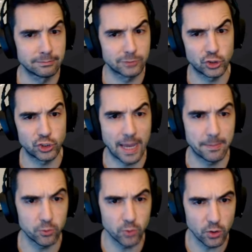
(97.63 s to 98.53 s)

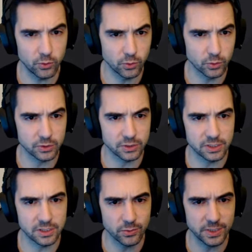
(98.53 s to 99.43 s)
chaperone, or
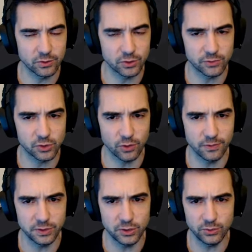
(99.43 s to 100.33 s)
three years of
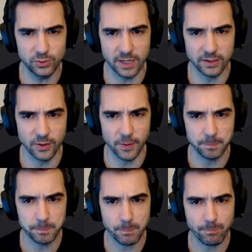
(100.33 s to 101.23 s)
servitude? I don't know.
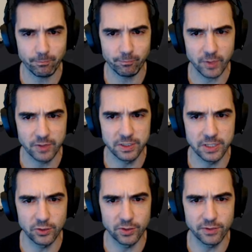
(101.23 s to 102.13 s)
The
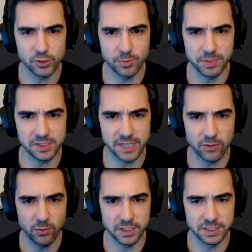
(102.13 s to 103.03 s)
day you leave us will be a
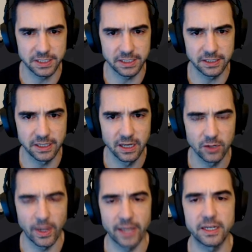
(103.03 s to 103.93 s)
sad one indeed.
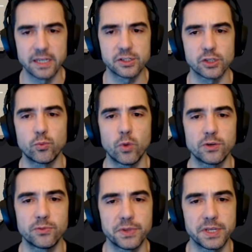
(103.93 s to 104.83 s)
Ragna has such
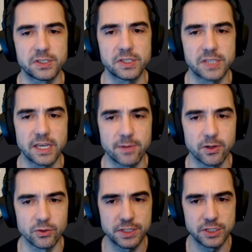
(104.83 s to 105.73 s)
wonderful things to say about
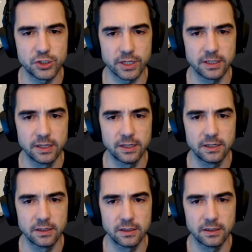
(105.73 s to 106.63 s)
your teaching.
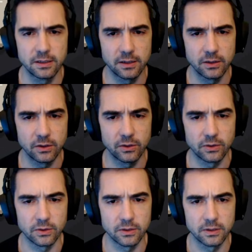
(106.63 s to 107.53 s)
Oh.
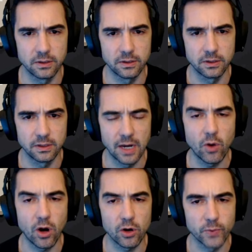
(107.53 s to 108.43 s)
How
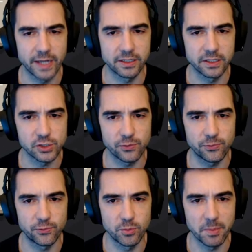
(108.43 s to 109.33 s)
are Ragna's
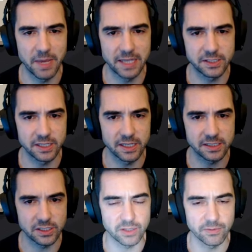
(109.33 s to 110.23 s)
Fumamancy
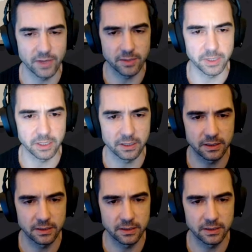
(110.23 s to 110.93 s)
lessons developing?